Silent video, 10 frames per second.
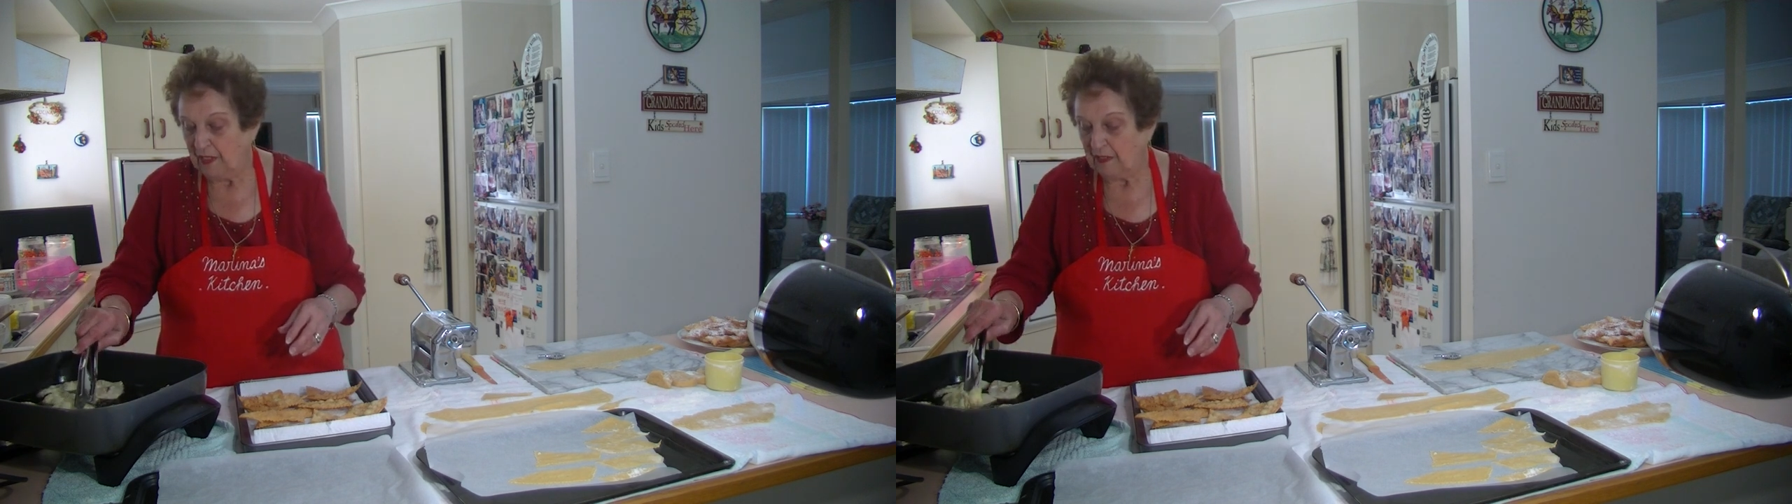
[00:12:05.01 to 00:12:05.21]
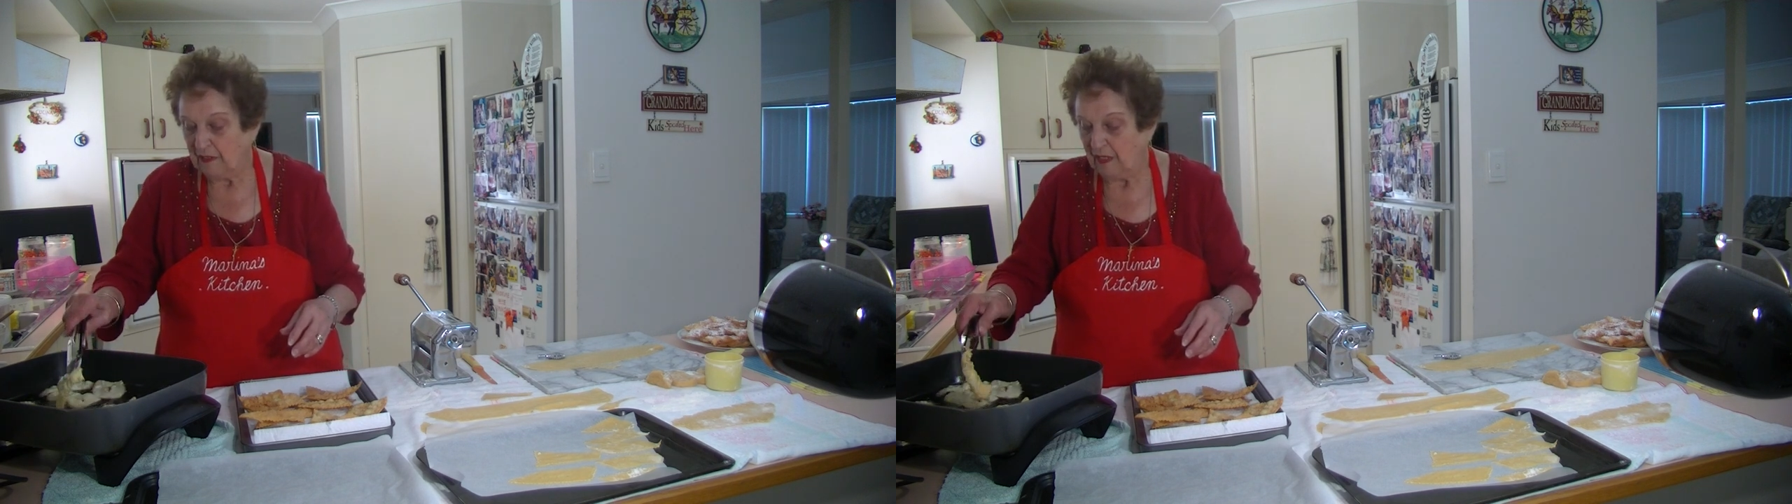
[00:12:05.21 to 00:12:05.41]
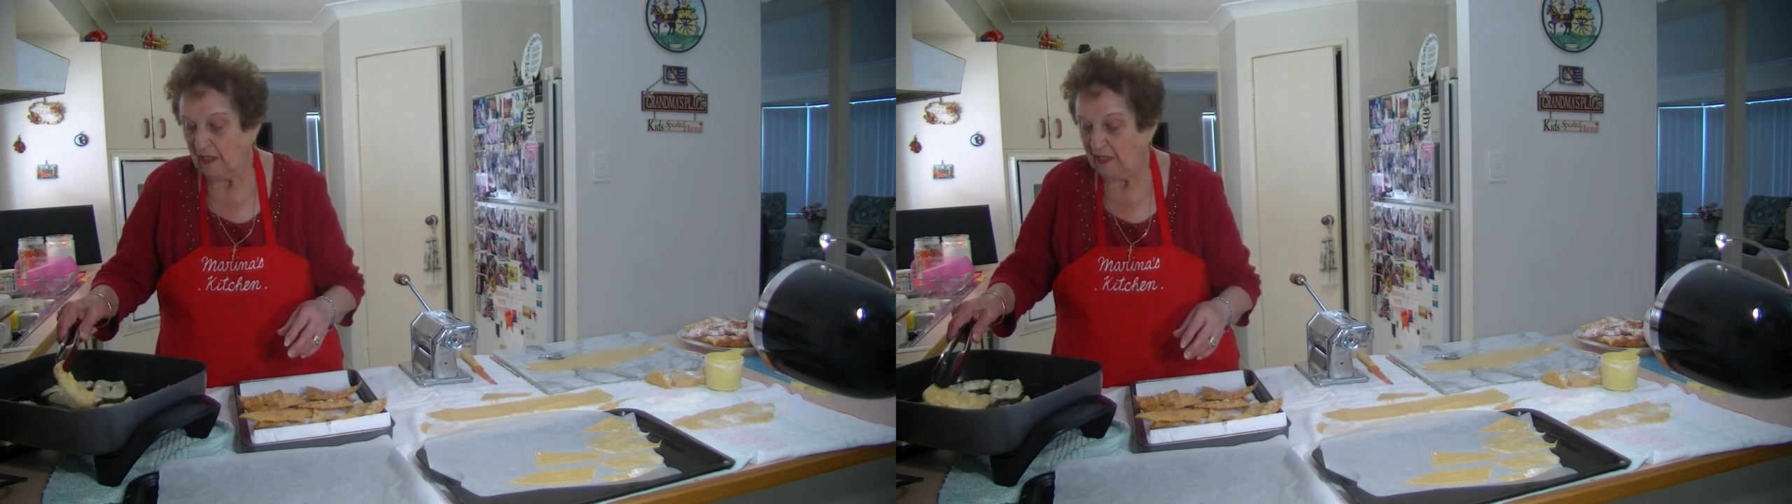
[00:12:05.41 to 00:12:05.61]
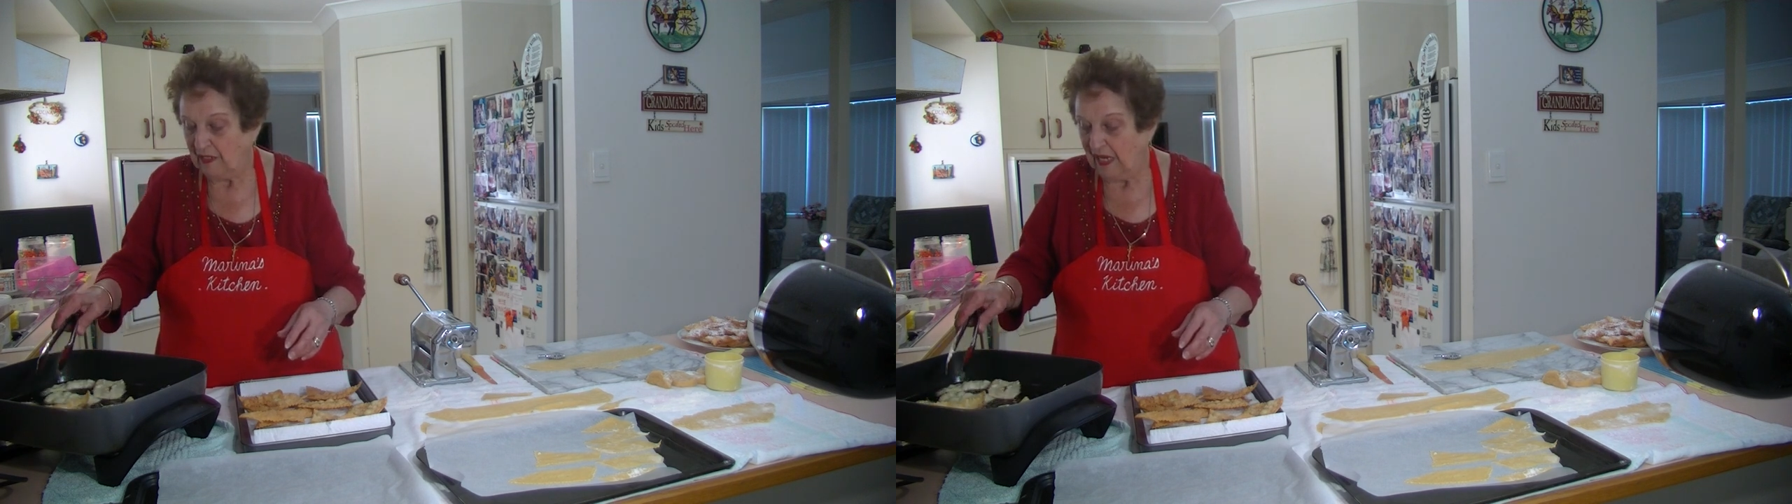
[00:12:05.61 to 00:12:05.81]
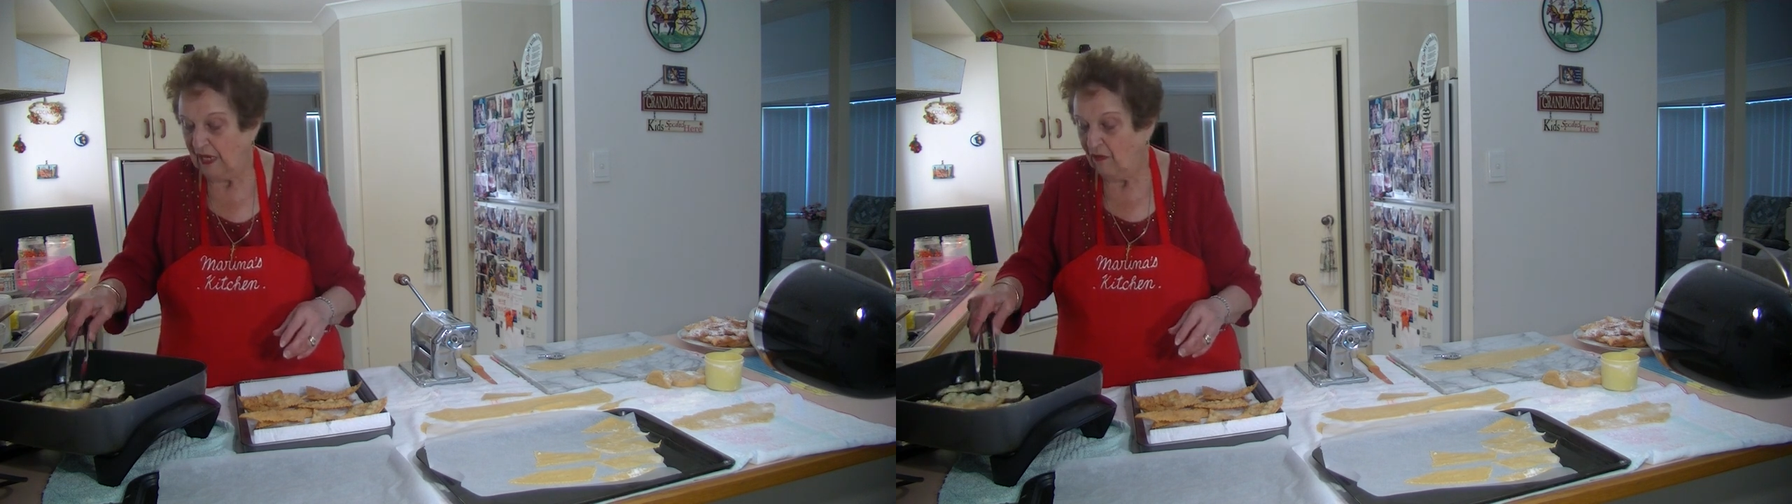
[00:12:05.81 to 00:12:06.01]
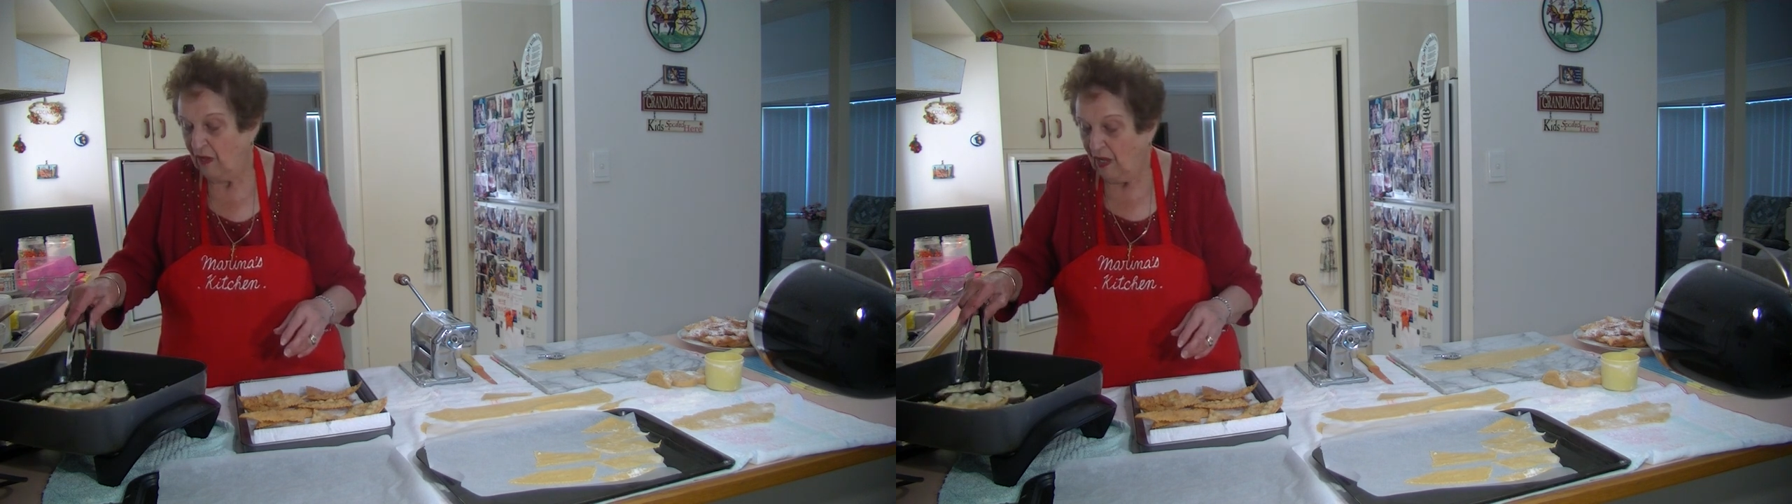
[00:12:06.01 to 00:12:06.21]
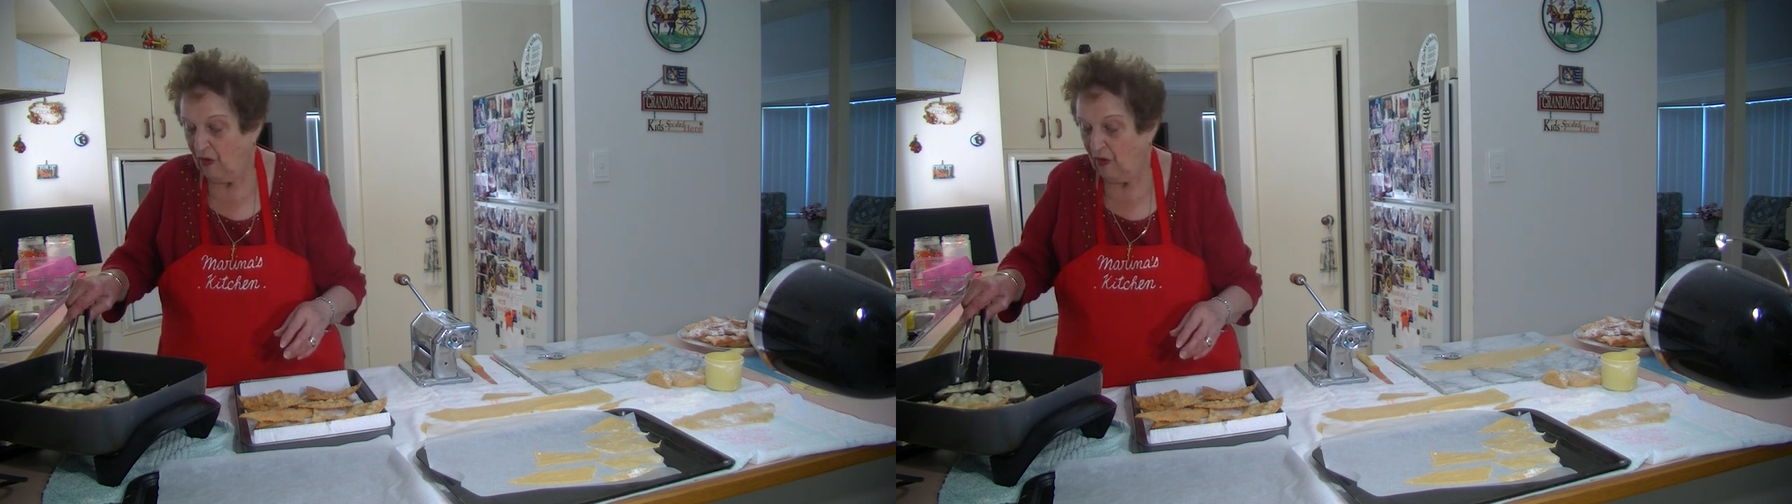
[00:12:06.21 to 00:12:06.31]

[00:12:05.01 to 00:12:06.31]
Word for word: it and now